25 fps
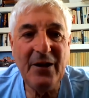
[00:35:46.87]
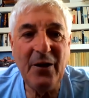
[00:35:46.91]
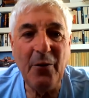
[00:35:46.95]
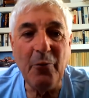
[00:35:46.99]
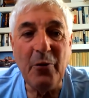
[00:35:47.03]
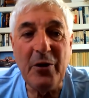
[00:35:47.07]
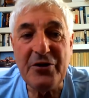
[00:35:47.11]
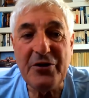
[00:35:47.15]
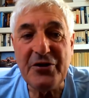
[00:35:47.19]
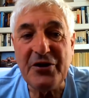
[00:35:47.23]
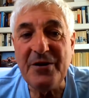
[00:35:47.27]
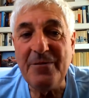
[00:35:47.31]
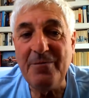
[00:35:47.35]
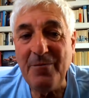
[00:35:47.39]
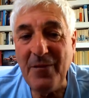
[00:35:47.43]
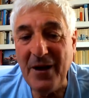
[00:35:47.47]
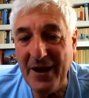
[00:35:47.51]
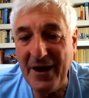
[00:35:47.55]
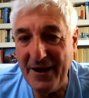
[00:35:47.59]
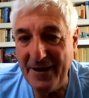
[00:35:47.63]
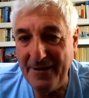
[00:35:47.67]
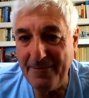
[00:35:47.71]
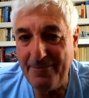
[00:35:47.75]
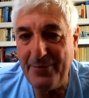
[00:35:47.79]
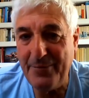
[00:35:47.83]
which, in
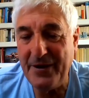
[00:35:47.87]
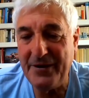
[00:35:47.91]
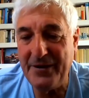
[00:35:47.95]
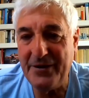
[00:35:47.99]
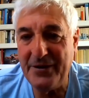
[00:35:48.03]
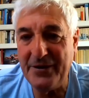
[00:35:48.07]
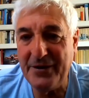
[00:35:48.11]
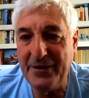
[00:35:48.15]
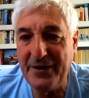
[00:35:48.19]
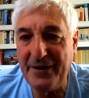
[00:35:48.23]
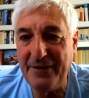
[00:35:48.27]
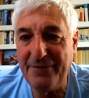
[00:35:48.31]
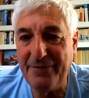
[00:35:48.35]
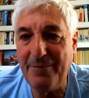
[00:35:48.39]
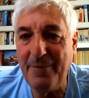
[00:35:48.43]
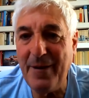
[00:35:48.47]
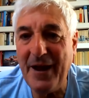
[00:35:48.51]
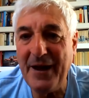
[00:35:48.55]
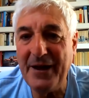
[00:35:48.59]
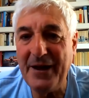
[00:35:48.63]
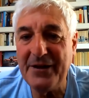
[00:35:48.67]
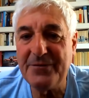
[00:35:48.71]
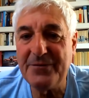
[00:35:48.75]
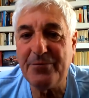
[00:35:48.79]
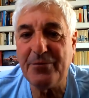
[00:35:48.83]
my opinion, if
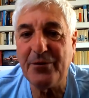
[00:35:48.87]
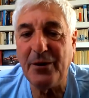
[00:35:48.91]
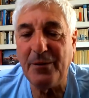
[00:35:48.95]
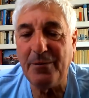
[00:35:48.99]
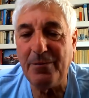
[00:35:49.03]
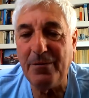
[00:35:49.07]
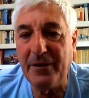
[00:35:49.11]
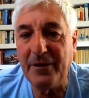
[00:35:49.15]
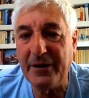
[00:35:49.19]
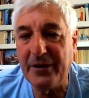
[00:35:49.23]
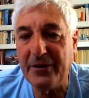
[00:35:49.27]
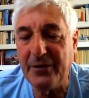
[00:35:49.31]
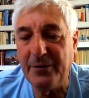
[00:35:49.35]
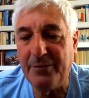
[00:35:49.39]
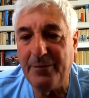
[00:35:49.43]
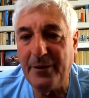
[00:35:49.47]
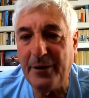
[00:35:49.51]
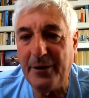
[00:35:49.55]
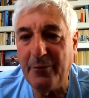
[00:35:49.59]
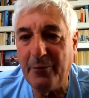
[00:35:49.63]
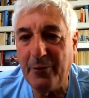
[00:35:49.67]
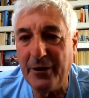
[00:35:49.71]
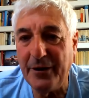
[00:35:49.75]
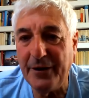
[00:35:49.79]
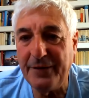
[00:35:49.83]
managed properly, could
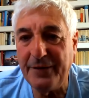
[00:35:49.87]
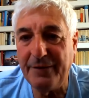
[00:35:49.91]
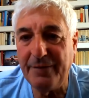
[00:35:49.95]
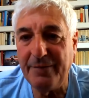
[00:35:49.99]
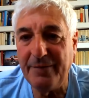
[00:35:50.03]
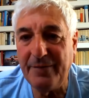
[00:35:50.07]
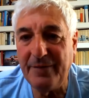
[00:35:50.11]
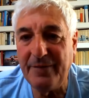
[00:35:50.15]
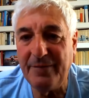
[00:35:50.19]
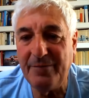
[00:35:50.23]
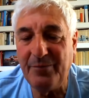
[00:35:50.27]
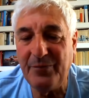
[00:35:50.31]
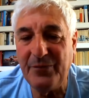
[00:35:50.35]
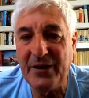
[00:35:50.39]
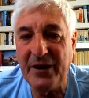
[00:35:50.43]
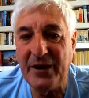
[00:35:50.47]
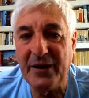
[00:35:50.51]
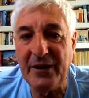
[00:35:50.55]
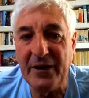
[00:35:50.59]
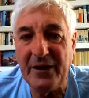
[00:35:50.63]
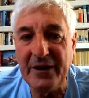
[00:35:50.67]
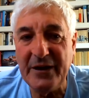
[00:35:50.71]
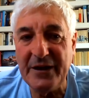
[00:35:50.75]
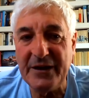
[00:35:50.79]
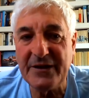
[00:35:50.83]
be worth
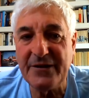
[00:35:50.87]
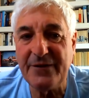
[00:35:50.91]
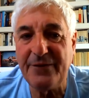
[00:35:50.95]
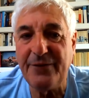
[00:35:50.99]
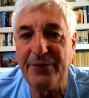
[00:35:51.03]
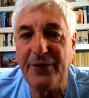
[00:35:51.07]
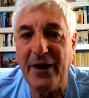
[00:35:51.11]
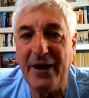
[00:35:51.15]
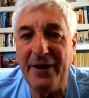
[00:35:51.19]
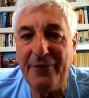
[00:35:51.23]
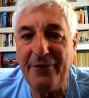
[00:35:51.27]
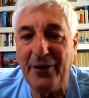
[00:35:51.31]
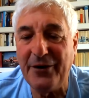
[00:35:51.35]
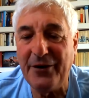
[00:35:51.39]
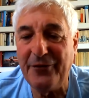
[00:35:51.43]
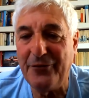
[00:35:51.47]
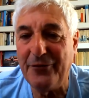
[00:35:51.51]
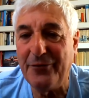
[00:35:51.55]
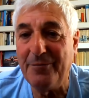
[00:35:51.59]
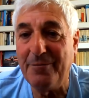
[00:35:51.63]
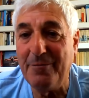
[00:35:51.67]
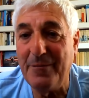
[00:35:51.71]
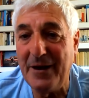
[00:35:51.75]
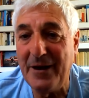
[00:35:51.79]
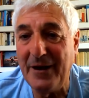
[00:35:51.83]
at least
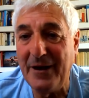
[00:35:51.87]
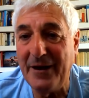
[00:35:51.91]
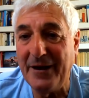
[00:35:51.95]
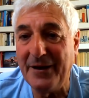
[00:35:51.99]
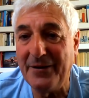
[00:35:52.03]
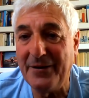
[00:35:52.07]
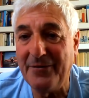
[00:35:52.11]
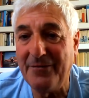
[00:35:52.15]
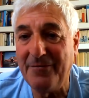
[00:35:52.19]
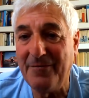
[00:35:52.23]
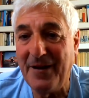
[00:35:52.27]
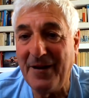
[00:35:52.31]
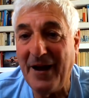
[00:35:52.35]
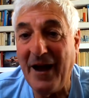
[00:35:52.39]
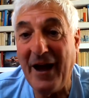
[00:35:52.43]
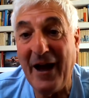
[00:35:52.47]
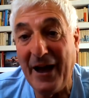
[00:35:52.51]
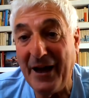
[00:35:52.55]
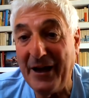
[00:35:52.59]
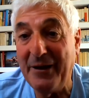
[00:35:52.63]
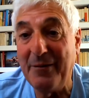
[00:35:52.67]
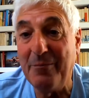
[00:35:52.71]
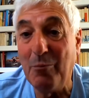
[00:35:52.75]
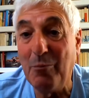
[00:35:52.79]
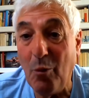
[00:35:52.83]
500 million,
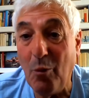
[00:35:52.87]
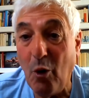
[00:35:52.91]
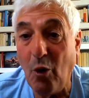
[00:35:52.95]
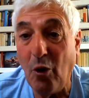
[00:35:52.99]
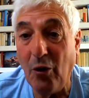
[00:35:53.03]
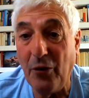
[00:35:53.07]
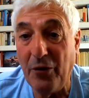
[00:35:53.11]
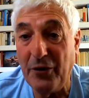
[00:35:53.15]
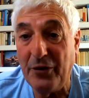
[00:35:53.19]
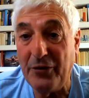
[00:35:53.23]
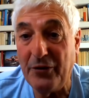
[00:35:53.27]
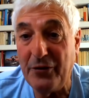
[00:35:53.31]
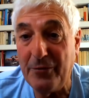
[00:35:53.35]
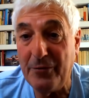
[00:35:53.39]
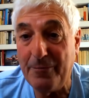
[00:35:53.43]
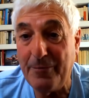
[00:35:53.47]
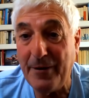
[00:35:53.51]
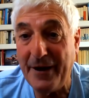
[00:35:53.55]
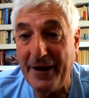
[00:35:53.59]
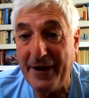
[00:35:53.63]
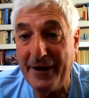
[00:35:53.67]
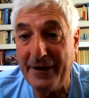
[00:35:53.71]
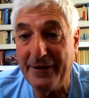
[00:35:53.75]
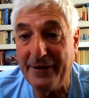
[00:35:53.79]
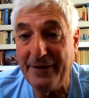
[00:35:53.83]
i.e. more than you
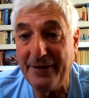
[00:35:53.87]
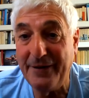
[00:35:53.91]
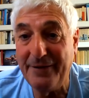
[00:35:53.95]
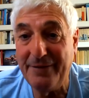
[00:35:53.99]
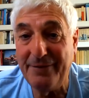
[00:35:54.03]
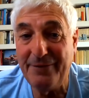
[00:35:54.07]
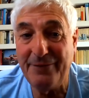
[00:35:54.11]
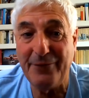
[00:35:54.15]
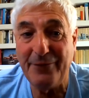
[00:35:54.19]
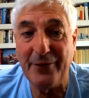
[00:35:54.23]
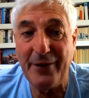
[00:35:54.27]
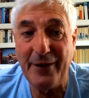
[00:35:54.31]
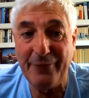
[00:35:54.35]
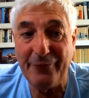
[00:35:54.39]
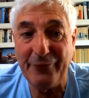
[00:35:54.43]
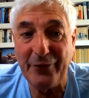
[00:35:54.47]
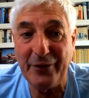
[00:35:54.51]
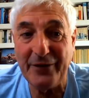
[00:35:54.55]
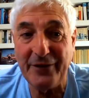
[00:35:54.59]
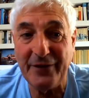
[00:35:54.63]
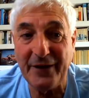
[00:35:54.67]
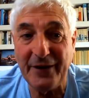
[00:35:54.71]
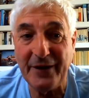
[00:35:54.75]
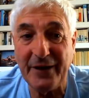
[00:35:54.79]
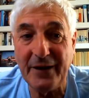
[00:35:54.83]
paid for
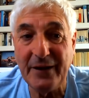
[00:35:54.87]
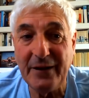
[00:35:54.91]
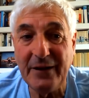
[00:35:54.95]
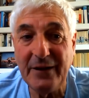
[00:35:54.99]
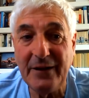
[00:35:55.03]
everything.